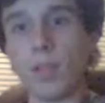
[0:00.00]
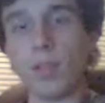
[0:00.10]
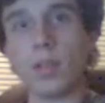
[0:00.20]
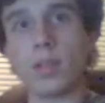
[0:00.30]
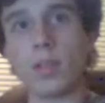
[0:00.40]

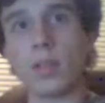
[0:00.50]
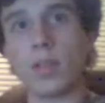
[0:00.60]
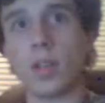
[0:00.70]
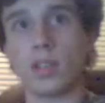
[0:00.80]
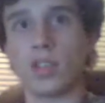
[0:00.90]
fun little
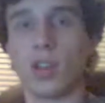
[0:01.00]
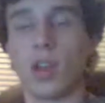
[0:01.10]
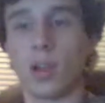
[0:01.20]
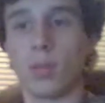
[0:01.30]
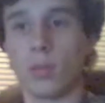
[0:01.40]
adventures in
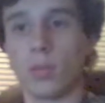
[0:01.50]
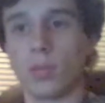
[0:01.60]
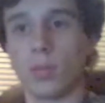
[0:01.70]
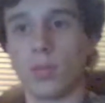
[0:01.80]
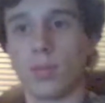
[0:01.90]

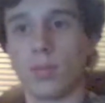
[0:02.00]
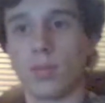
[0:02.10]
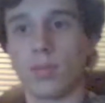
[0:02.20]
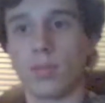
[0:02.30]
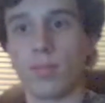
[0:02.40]
Hogwarts with
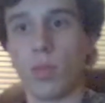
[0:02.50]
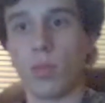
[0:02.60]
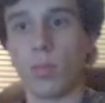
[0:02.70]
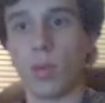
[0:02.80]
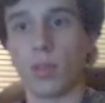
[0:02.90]

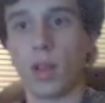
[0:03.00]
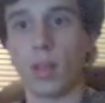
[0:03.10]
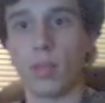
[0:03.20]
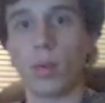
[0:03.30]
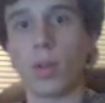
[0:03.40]
Voldemort
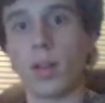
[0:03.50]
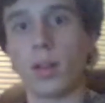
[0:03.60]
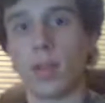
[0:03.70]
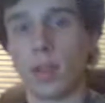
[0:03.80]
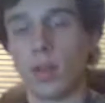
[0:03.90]
kind of thrown in
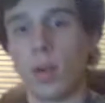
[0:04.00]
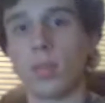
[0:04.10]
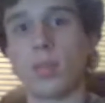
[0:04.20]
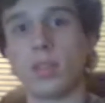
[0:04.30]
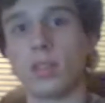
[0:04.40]
there. Like, no,
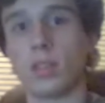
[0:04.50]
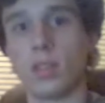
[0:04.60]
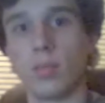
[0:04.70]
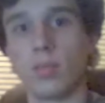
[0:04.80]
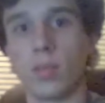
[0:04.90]
this is
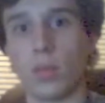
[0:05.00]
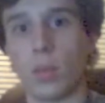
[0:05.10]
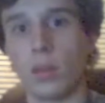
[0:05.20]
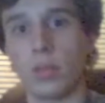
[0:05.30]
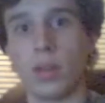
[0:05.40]
the
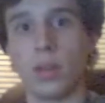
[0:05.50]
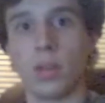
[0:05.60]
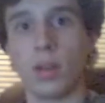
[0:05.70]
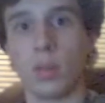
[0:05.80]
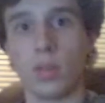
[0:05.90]
real deal,
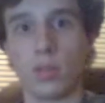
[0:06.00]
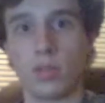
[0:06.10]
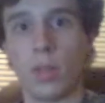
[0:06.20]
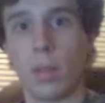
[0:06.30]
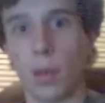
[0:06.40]
you know, there's
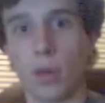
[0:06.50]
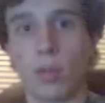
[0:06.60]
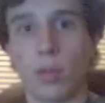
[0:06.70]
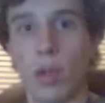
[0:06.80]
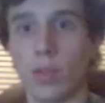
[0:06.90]
a
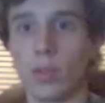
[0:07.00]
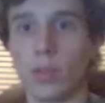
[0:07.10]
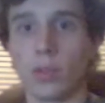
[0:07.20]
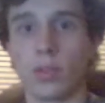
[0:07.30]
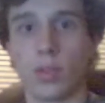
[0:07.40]
murderer on the
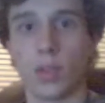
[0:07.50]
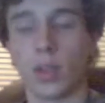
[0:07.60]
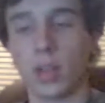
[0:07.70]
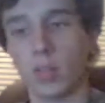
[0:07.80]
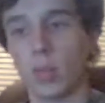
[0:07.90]
loose
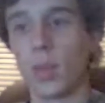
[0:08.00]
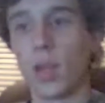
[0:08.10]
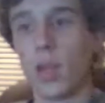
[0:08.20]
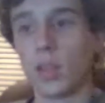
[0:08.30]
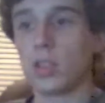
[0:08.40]
looking to kill
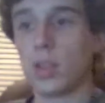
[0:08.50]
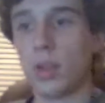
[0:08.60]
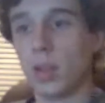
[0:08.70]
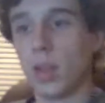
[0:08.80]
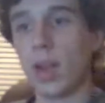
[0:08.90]
him.
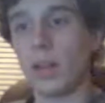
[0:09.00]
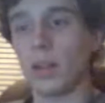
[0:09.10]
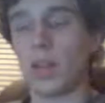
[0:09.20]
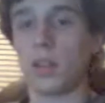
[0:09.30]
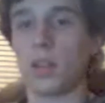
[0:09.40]
So it had
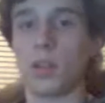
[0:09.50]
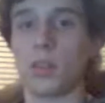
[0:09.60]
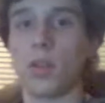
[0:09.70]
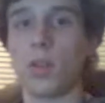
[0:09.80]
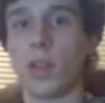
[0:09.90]
to take a
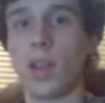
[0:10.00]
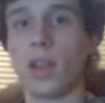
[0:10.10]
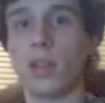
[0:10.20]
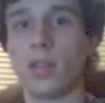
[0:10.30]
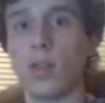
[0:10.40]
darker tone,
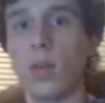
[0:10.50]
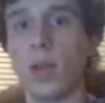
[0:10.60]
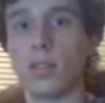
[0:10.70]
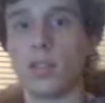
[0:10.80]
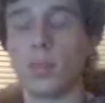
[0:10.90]
and who
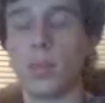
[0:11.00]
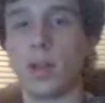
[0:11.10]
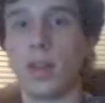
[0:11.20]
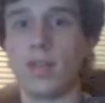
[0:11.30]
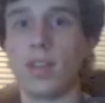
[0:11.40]
else
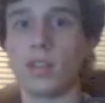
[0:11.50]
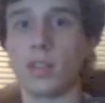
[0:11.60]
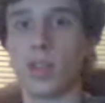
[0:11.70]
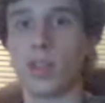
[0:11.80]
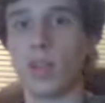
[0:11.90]
but
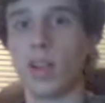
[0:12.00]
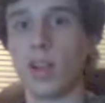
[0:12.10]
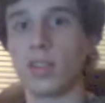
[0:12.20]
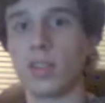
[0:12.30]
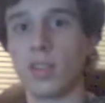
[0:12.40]
Alfonso
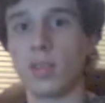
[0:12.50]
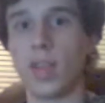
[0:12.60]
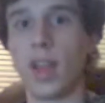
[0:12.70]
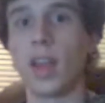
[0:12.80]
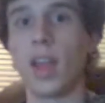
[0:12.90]
Cuarón to do
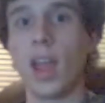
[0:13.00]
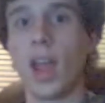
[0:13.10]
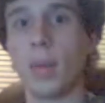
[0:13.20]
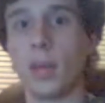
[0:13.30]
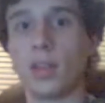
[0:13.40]
that?
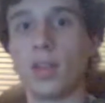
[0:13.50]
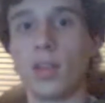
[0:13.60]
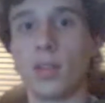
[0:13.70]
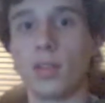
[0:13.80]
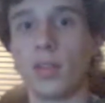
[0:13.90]
I mean, you
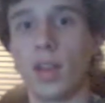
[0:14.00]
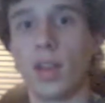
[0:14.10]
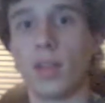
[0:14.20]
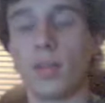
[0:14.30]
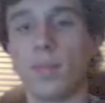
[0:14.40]
know, you've
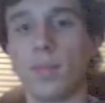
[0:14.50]
got,